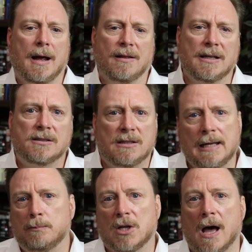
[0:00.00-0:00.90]
And this
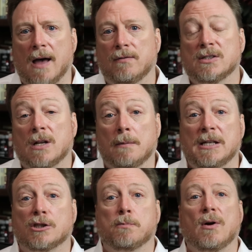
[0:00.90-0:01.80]
deep dive is going to
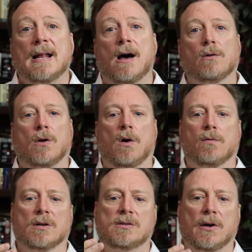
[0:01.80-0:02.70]
be spread out
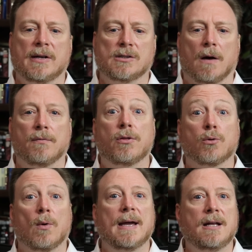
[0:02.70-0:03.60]
over a series of
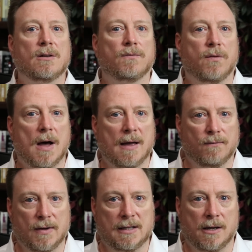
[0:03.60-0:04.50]
3 to
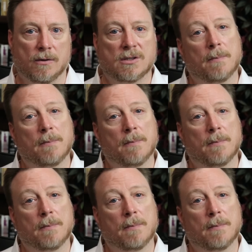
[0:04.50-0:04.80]
5 videos.